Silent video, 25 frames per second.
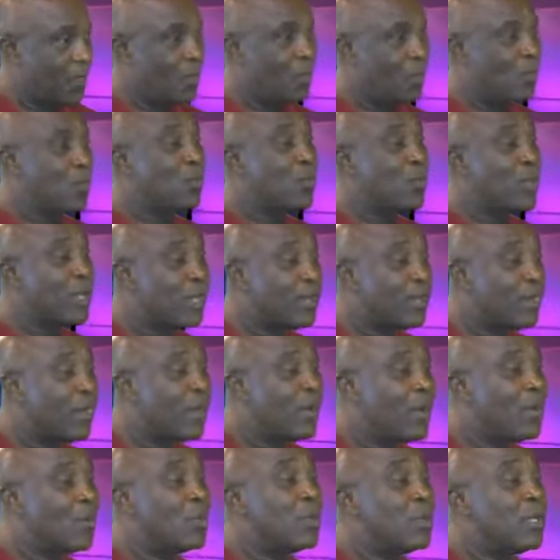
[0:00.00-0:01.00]
we
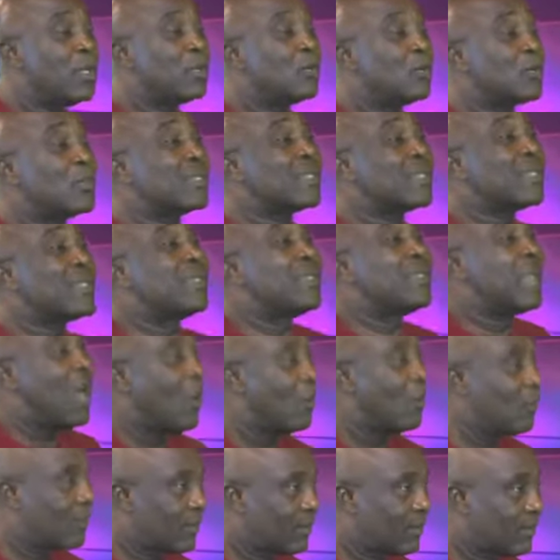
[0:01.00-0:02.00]
need to sit
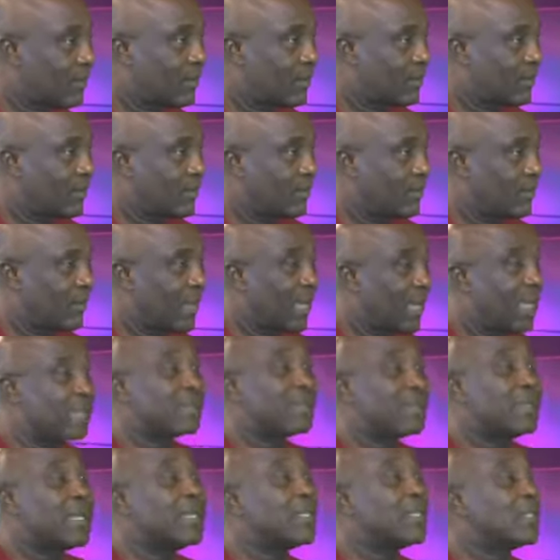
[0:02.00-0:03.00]
down as
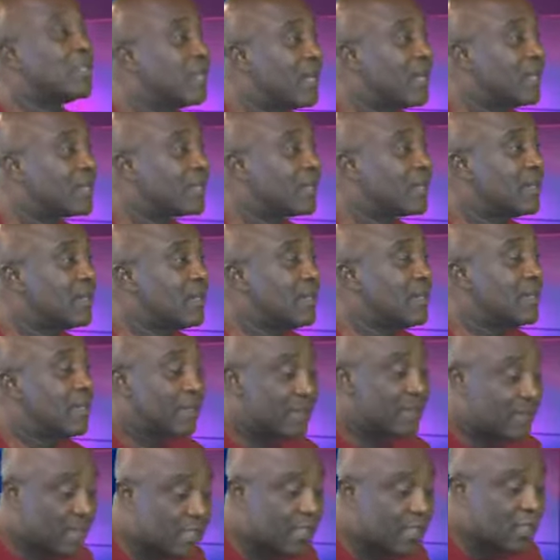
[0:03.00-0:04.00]
Nigerians.
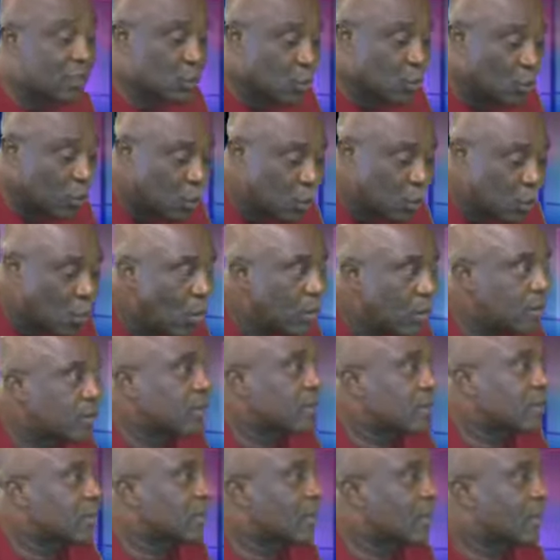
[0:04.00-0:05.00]
This is what we
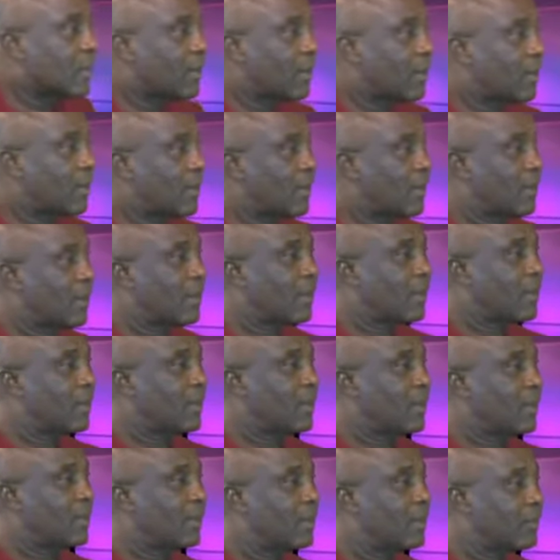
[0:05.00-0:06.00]
want. So what are
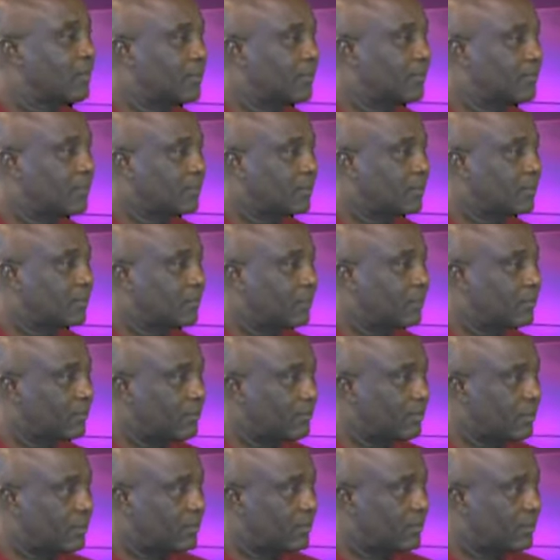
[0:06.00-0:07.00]
these lacuna
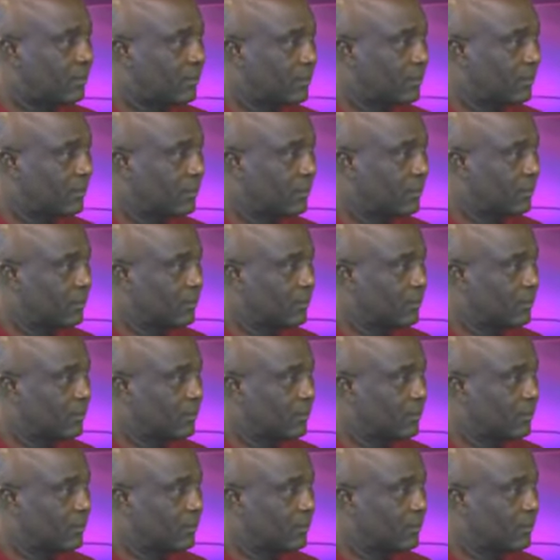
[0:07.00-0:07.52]
if we have to